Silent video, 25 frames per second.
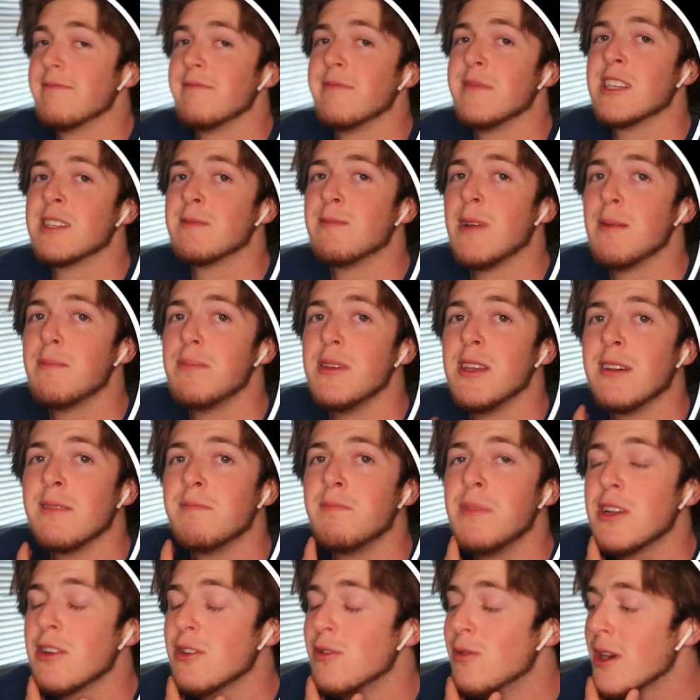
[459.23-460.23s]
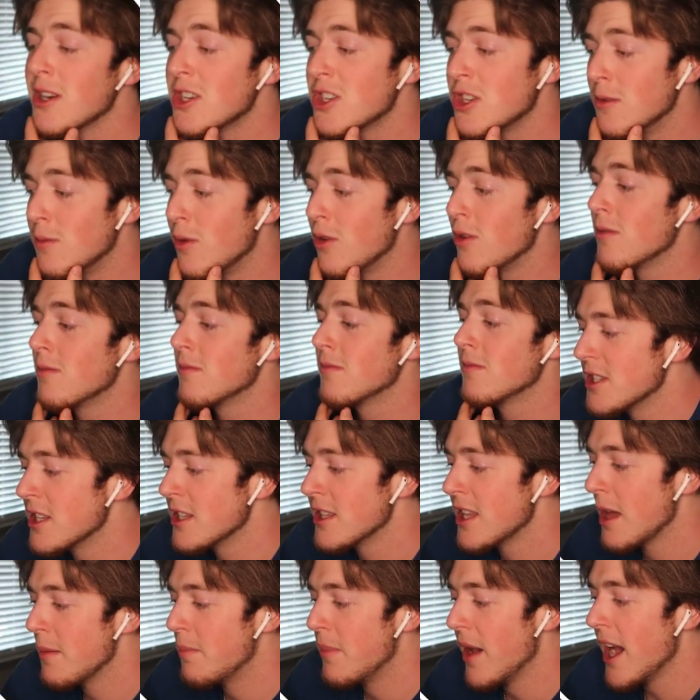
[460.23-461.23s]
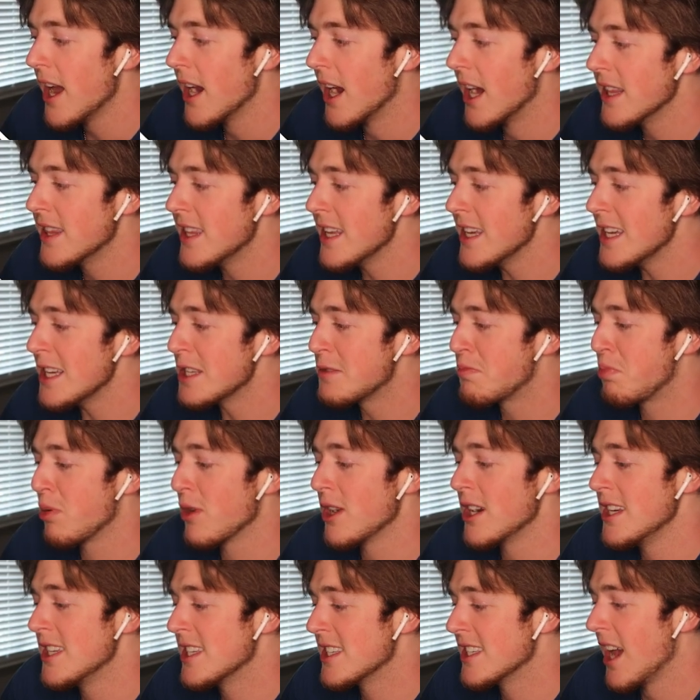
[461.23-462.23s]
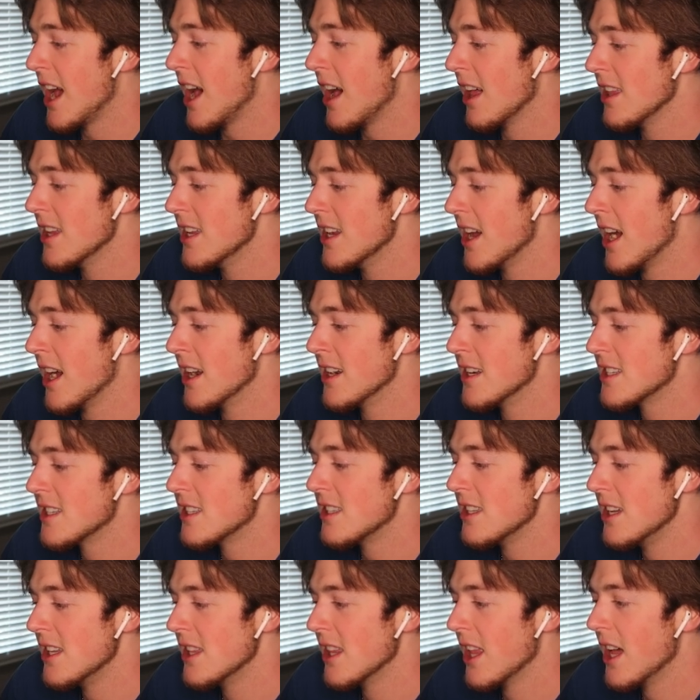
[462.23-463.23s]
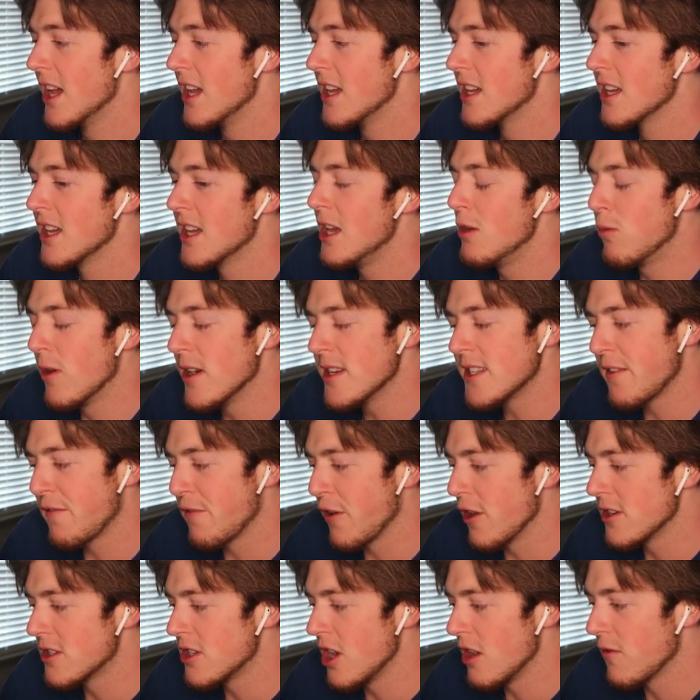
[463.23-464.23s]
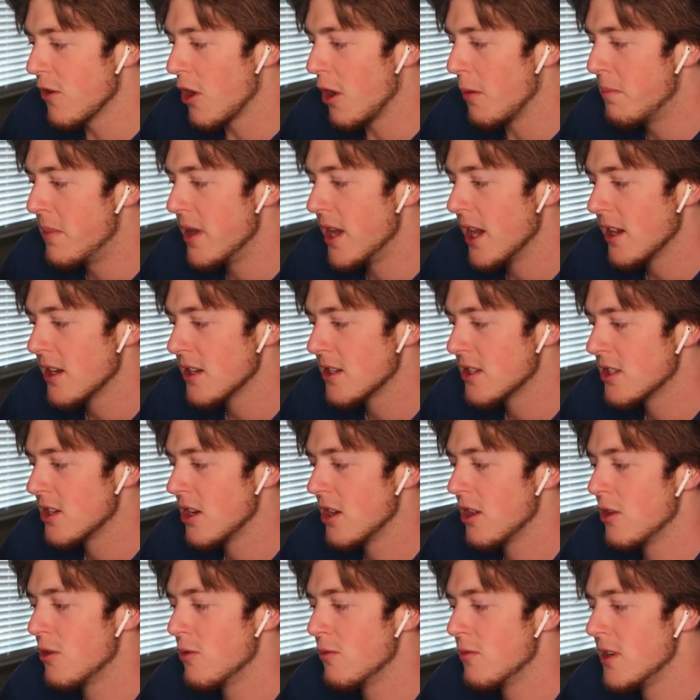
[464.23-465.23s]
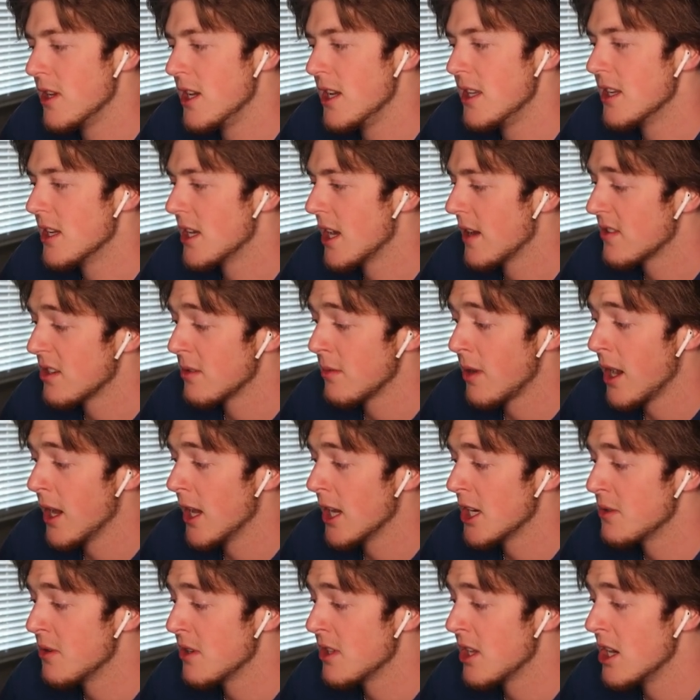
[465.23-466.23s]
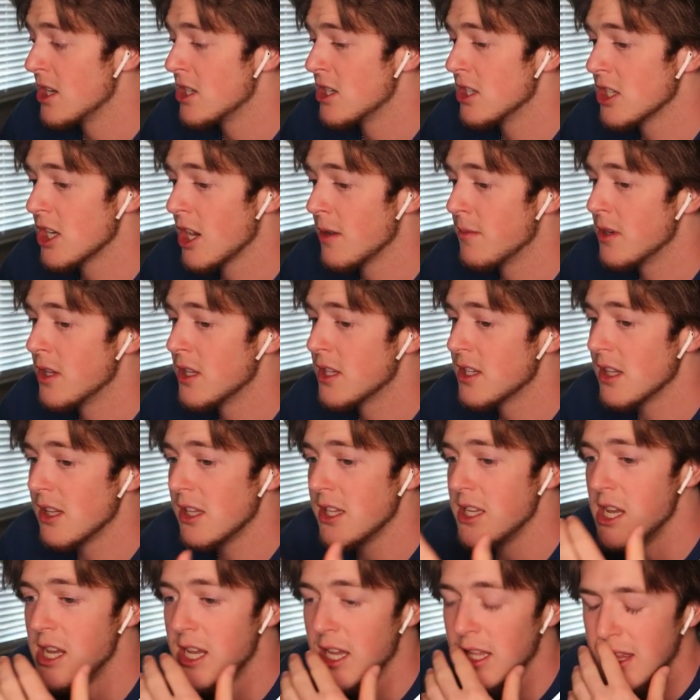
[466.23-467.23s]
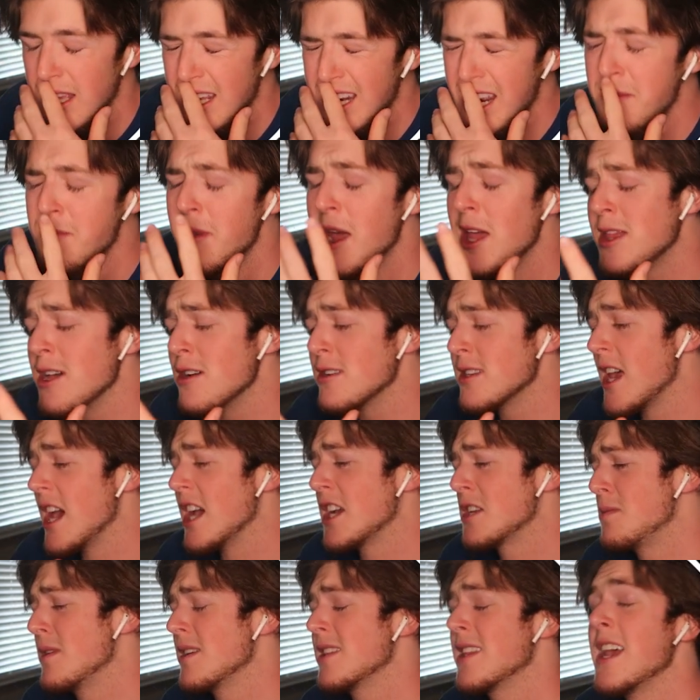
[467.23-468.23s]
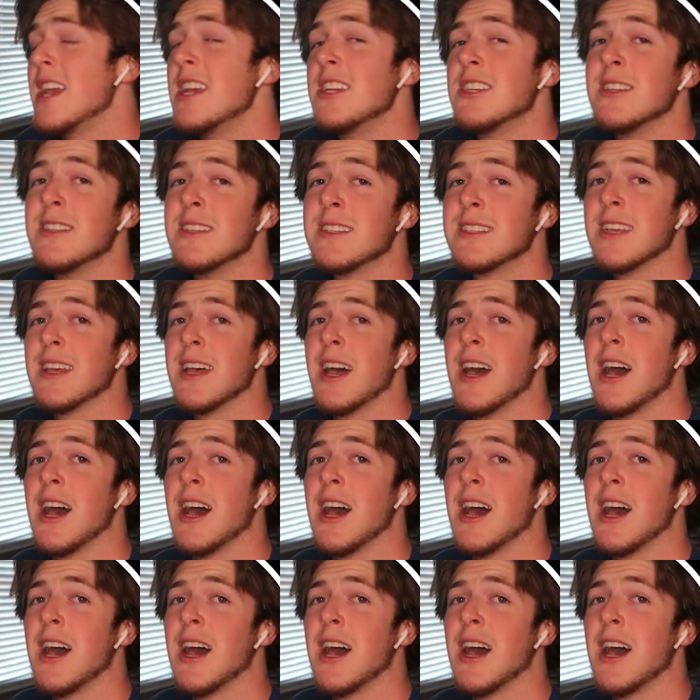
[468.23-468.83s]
This might be a bit questionable. Wasn't that bad. I think he's pretty solid, honestly. Like, he was the first overall pick, so he did have some high expectations coming into the league. And did he meet those expectations?